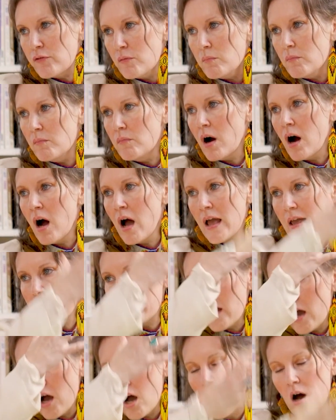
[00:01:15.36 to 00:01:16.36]

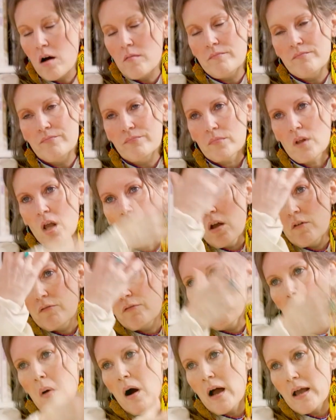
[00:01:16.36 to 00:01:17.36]

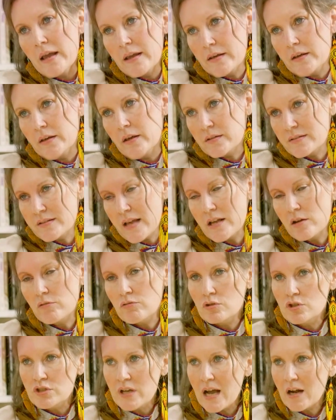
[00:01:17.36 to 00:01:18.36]
From my
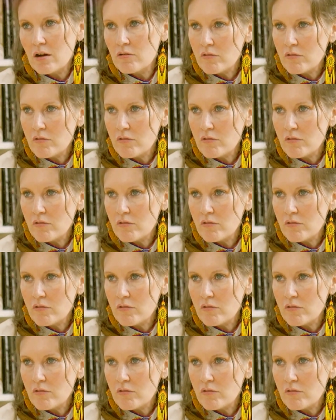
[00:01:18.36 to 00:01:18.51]
sacral chakra.